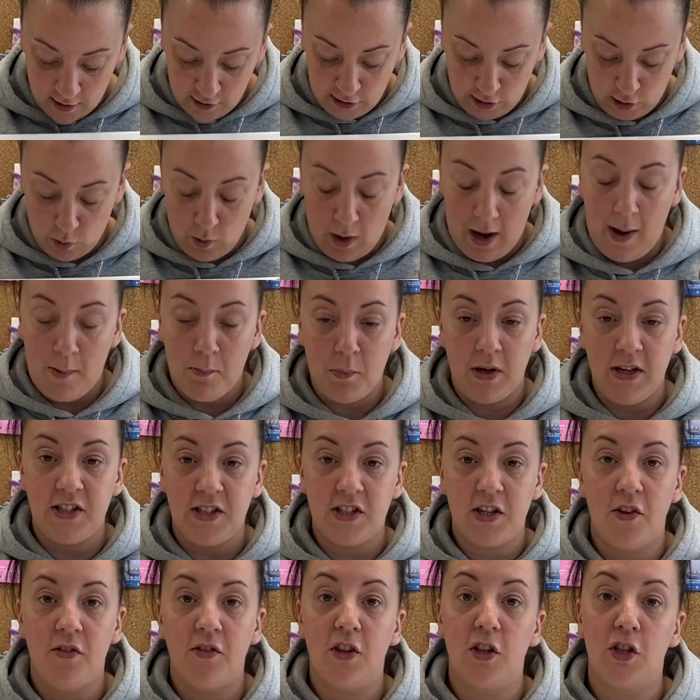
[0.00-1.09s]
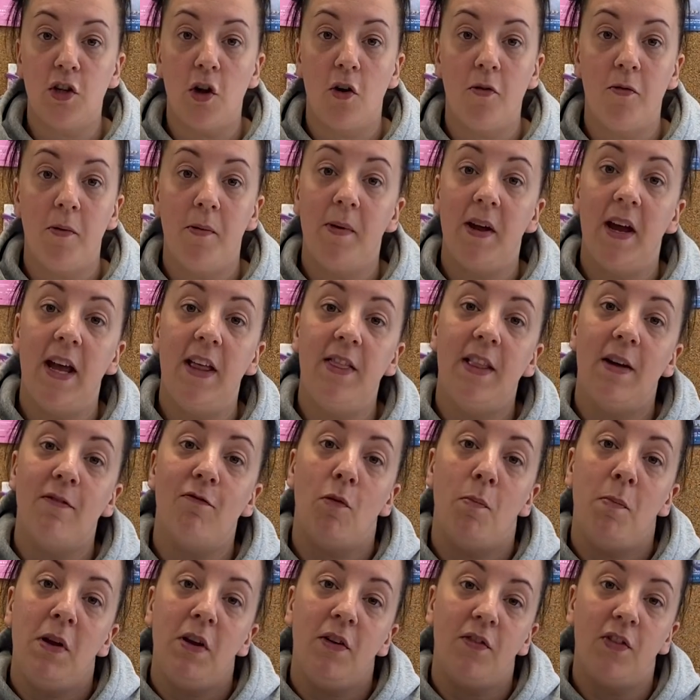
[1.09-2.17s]
do your handprints over the top of it, and then
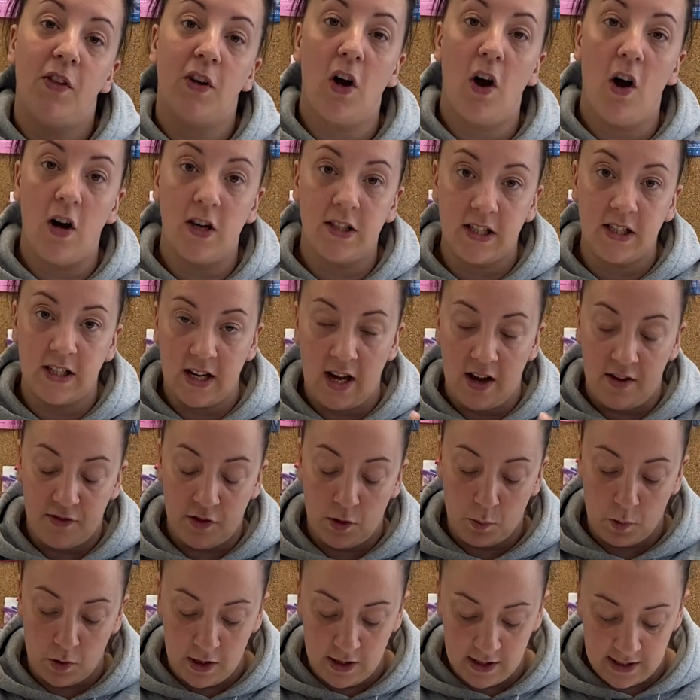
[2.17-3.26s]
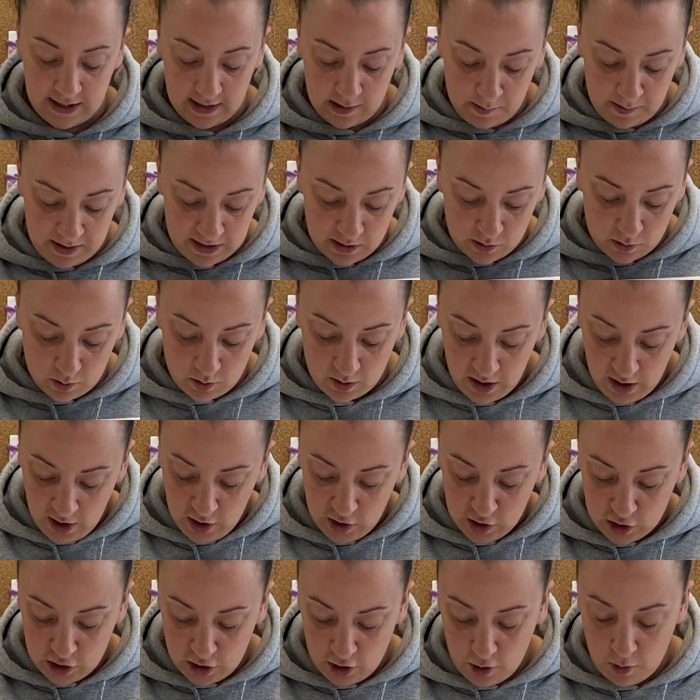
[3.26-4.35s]
remove the card and have the word in the middle.
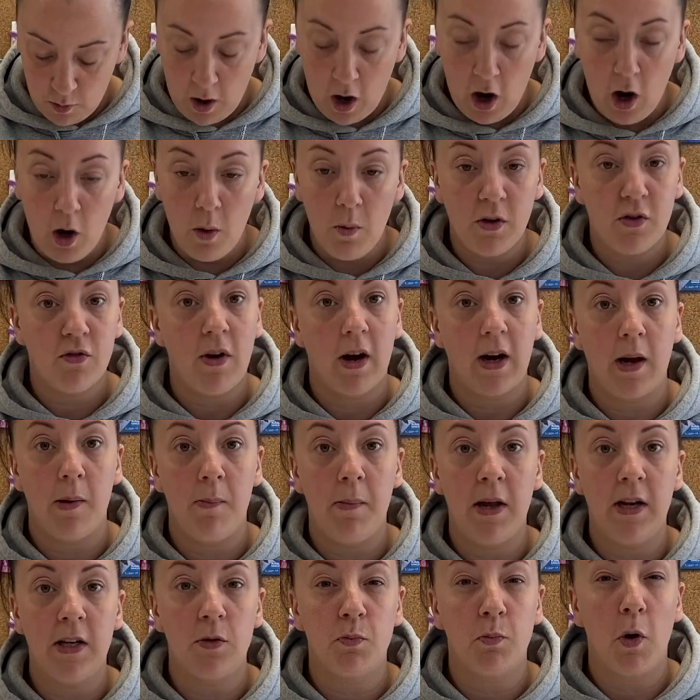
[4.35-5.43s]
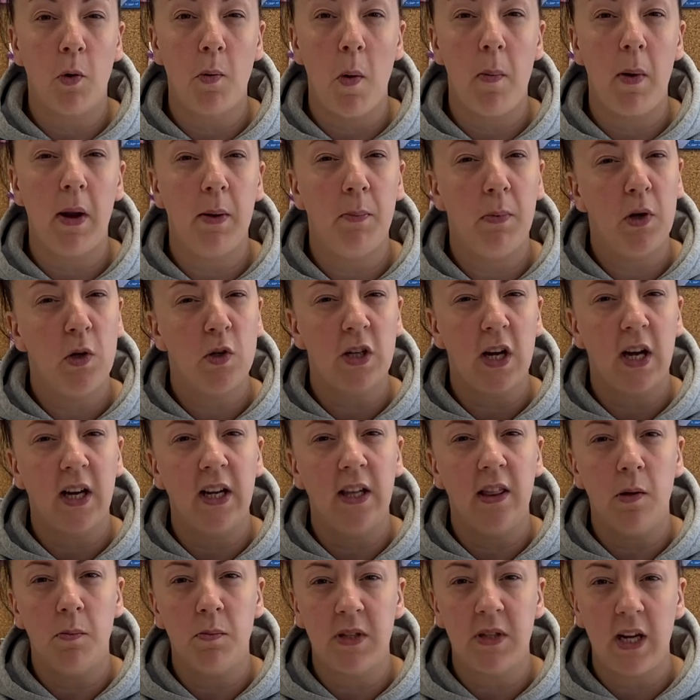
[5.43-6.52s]
So I would recommend probably blue
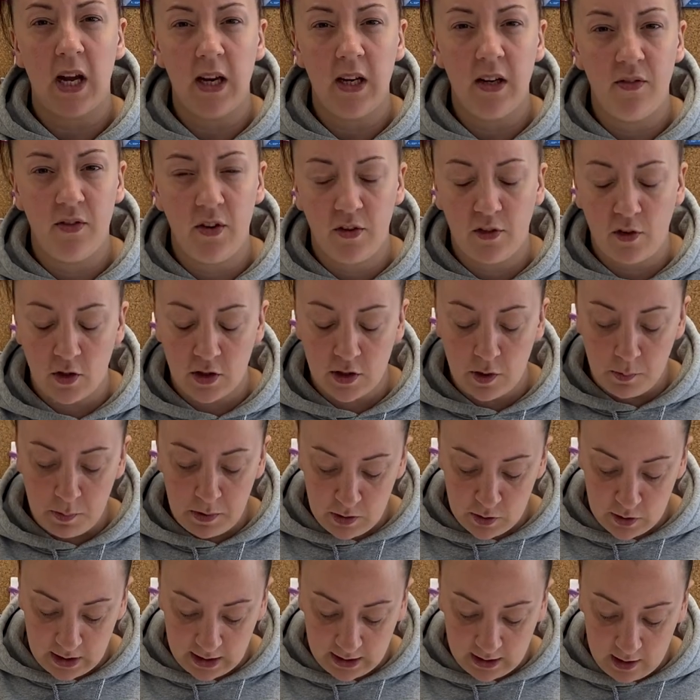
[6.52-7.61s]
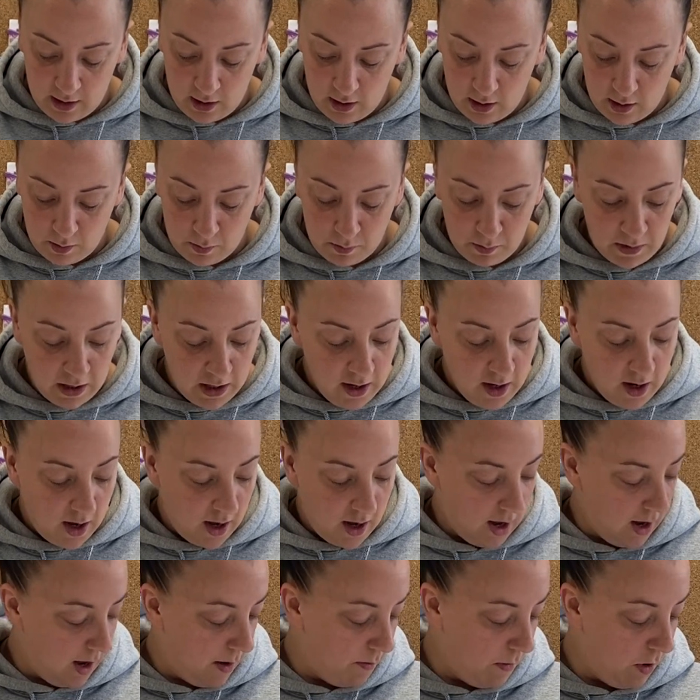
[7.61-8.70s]
tacking them down if you've got some blue tack at home.
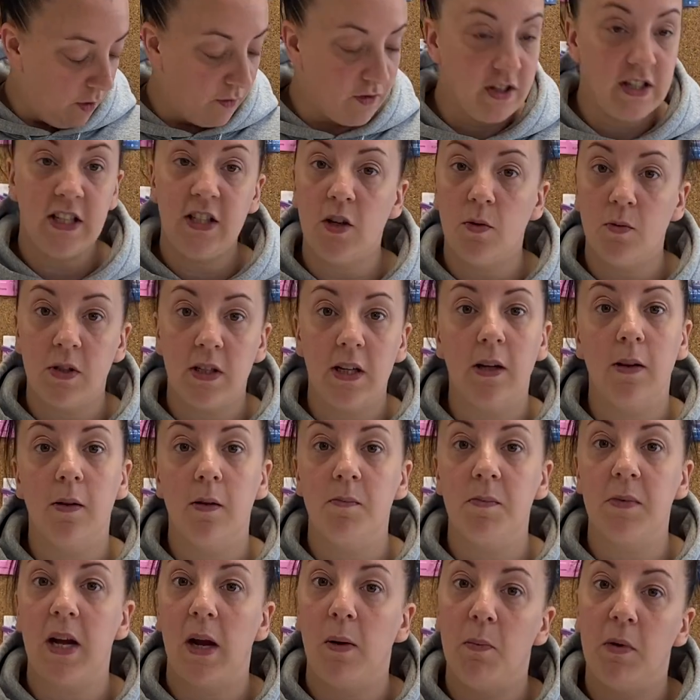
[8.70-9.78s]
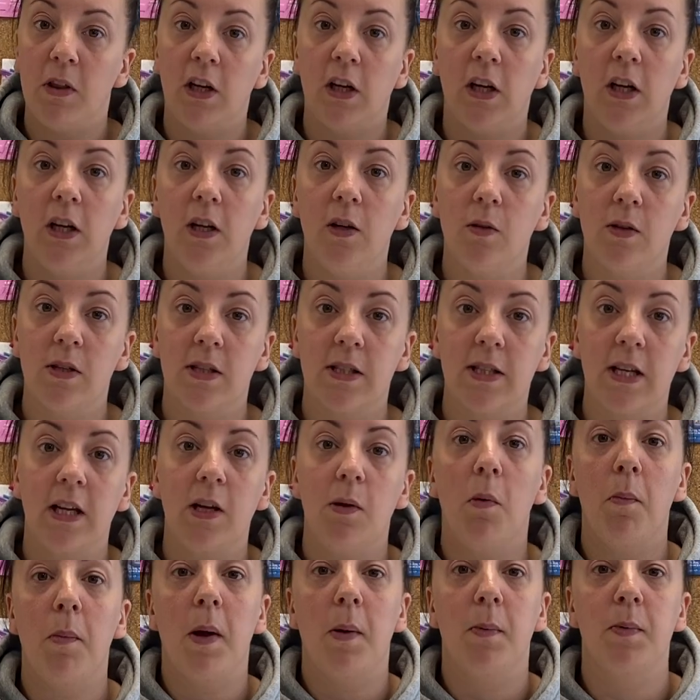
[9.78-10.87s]
Obviously don't stick them down with a glue because then you
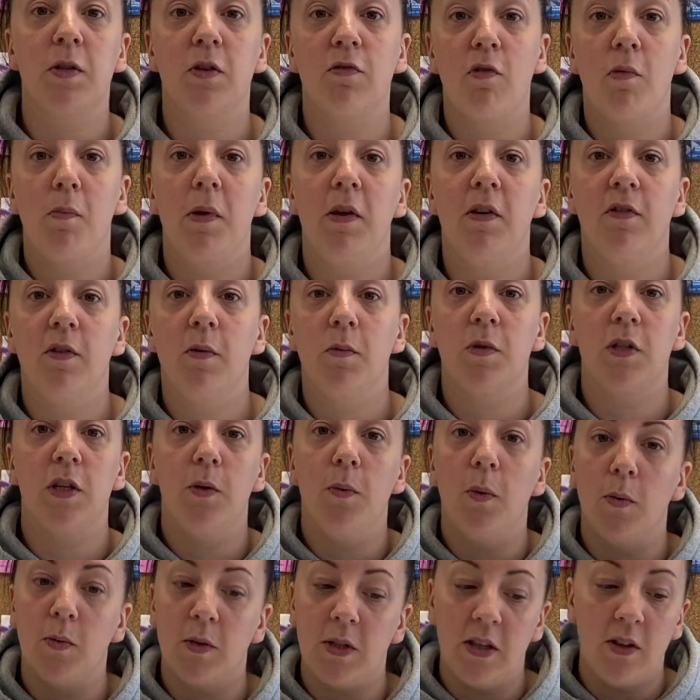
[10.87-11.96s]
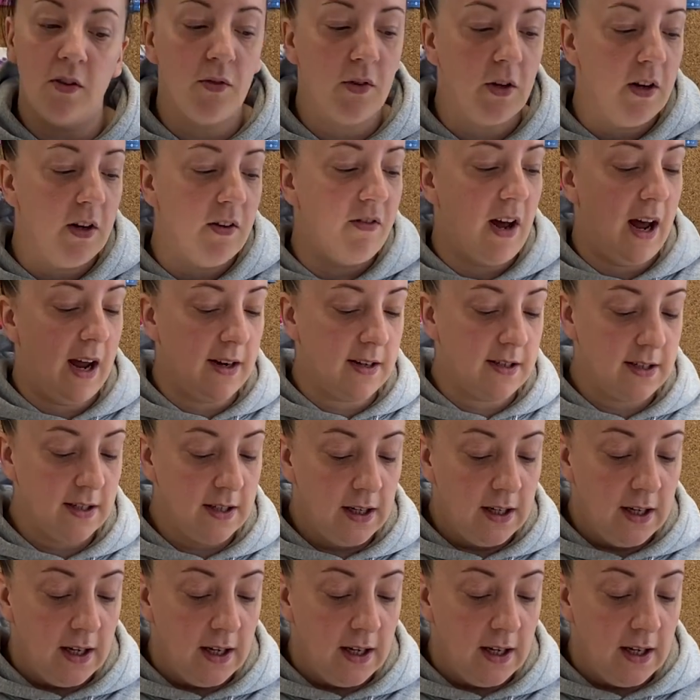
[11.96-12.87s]
won't be able to remove them, so you won't see the full effect.